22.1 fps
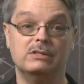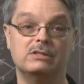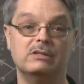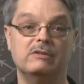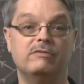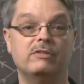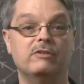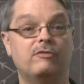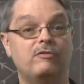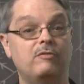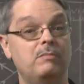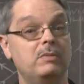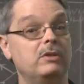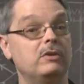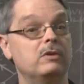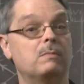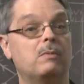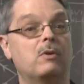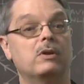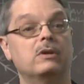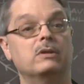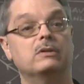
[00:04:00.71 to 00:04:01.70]
of the familiar
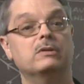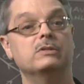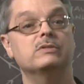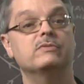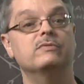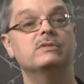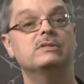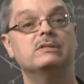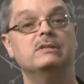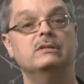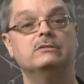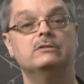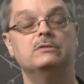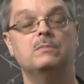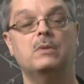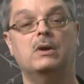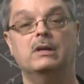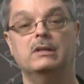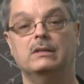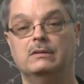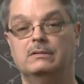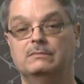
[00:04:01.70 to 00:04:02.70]
particles of the standard
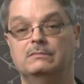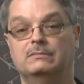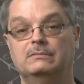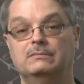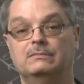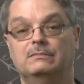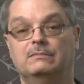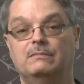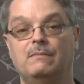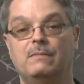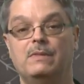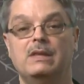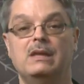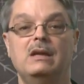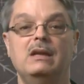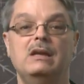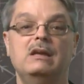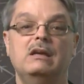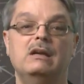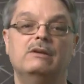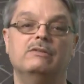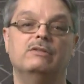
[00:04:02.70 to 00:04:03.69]
model.
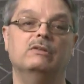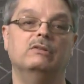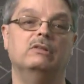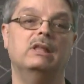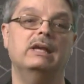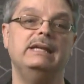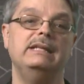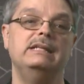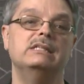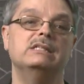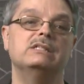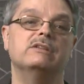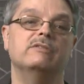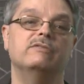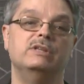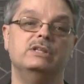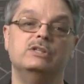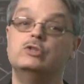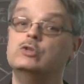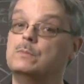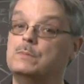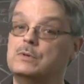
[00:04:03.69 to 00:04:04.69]
The lightest of these
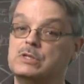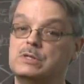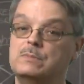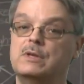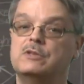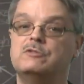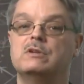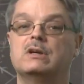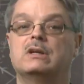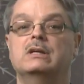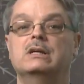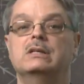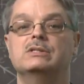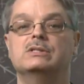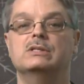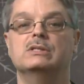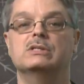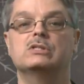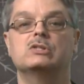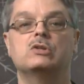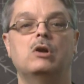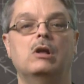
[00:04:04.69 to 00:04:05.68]
supersymmetric
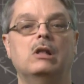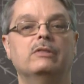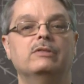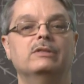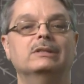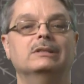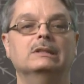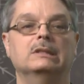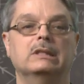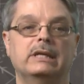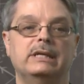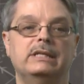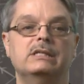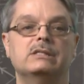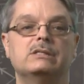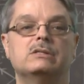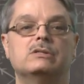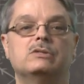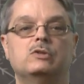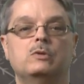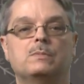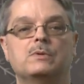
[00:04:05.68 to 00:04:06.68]
cousins, called the lightest
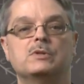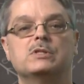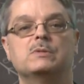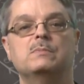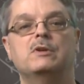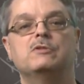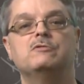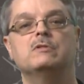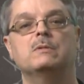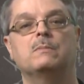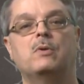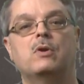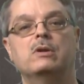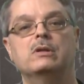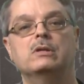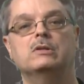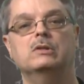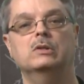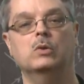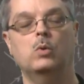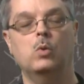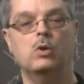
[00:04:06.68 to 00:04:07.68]
supersymmetric
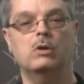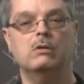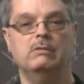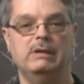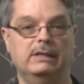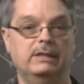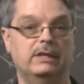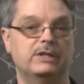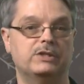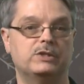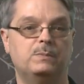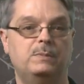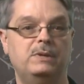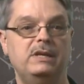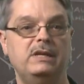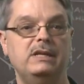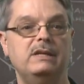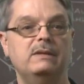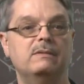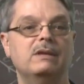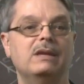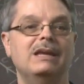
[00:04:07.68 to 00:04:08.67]
particle, or
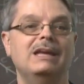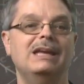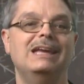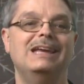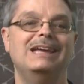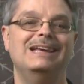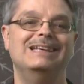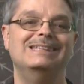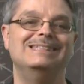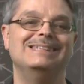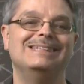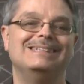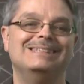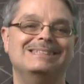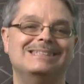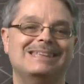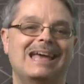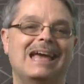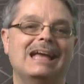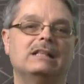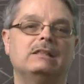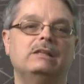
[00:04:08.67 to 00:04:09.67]
LSP, has
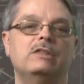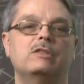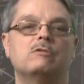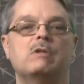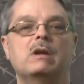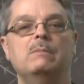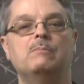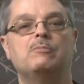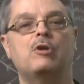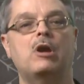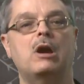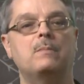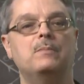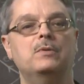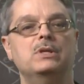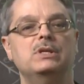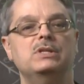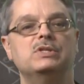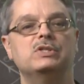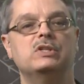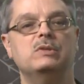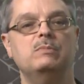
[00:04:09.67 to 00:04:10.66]
exactly the right
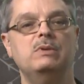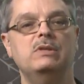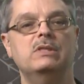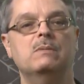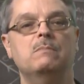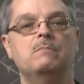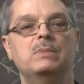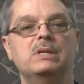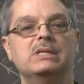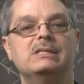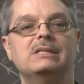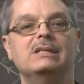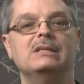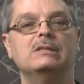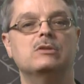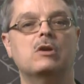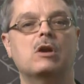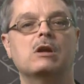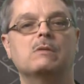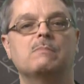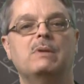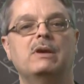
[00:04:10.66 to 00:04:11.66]
properties to be the missing
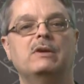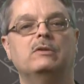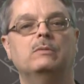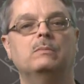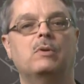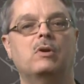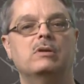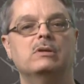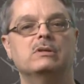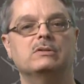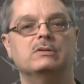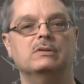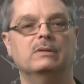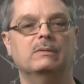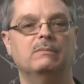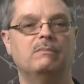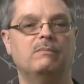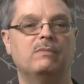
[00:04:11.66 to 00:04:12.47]
dark matter particle.